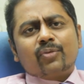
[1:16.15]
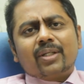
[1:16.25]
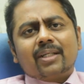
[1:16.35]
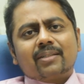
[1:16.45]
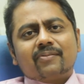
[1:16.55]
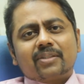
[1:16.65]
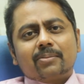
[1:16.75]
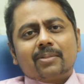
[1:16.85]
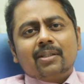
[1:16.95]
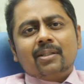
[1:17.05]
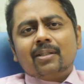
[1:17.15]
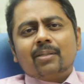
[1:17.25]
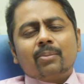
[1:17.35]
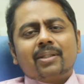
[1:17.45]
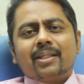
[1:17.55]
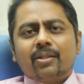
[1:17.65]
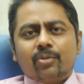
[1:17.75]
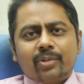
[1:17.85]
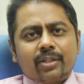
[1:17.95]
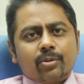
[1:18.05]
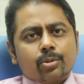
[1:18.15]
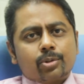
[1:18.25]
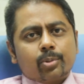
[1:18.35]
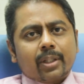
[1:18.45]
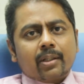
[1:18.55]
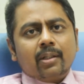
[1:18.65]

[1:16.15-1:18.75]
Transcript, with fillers: feel uncomfortable, but then you get used to it.